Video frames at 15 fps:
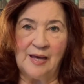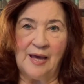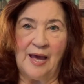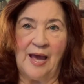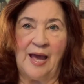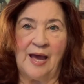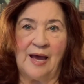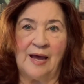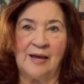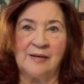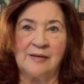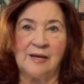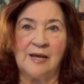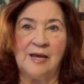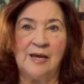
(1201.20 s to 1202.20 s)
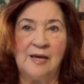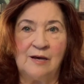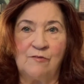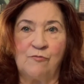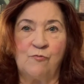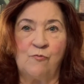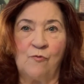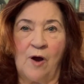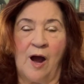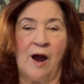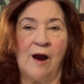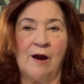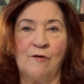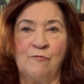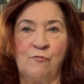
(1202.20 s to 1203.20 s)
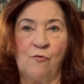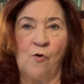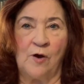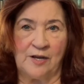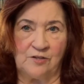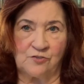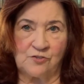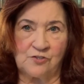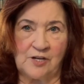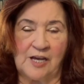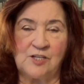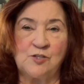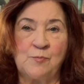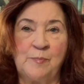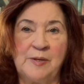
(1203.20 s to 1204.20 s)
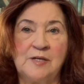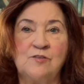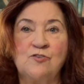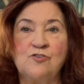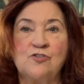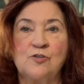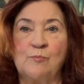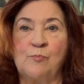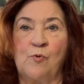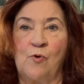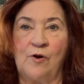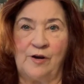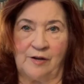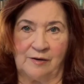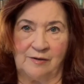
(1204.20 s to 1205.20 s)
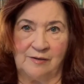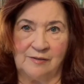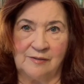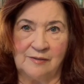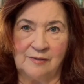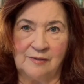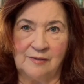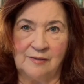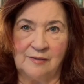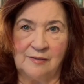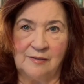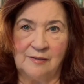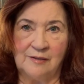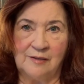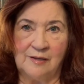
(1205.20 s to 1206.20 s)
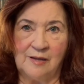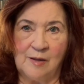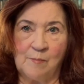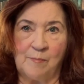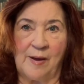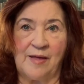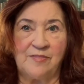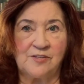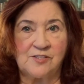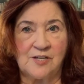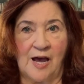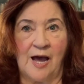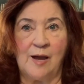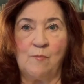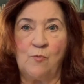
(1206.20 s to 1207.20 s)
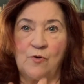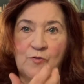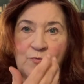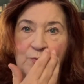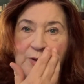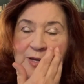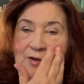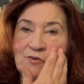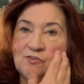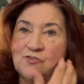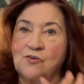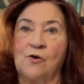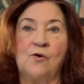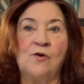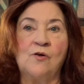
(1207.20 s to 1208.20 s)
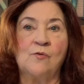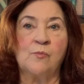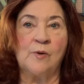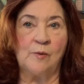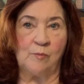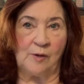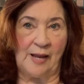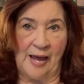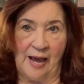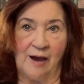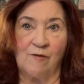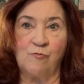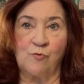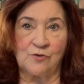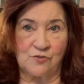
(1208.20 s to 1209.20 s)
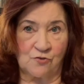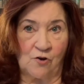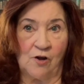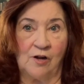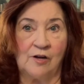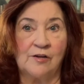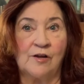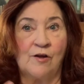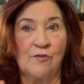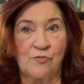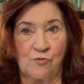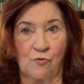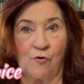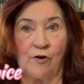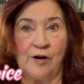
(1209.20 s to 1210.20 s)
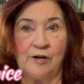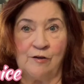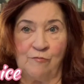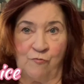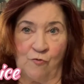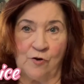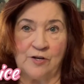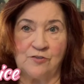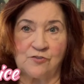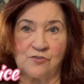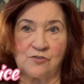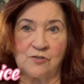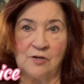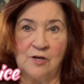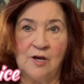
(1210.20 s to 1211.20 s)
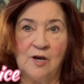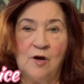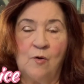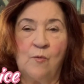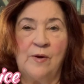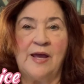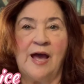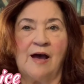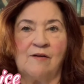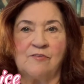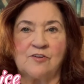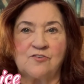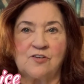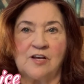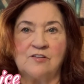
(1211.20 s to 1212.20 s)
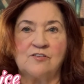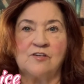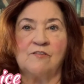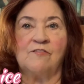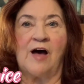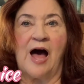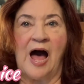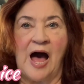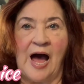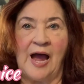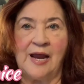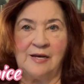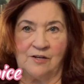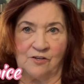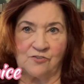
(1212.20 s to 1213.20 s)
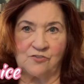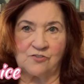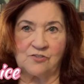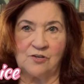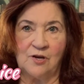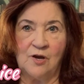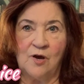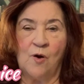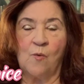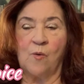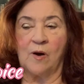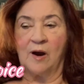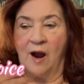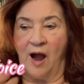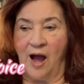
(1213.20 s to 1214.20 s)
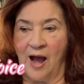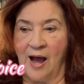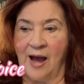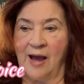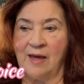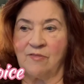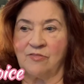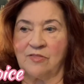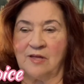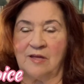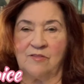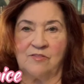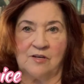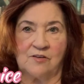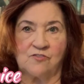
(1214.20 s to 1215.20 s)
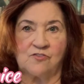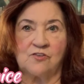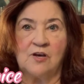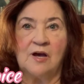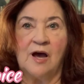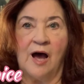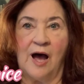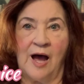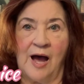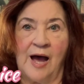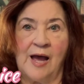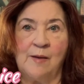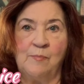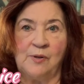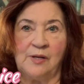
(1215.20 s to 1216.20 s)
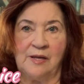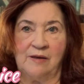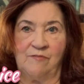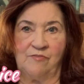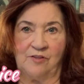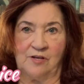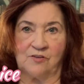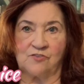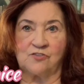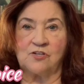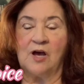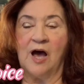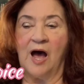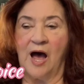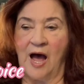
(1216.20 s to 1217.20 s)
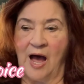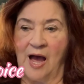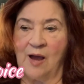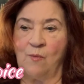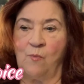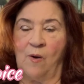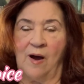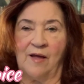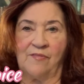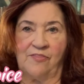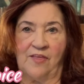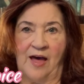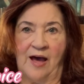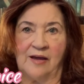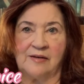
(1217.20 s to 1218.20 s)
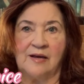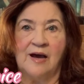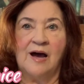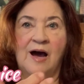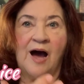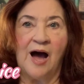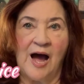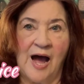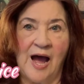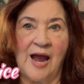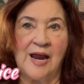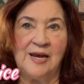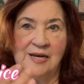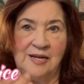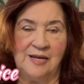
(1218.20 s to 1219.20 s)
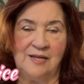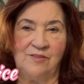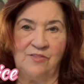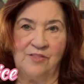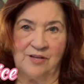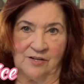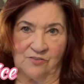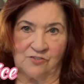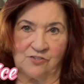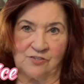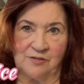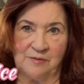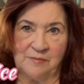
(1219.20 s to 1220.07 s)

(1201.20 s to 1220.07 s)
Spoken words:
And if our voice has been supported, by the time we're 3 years old, we will have what's called authorial voice. We have a sense of I-ness, where I think this, I believe this, I want that, I need this.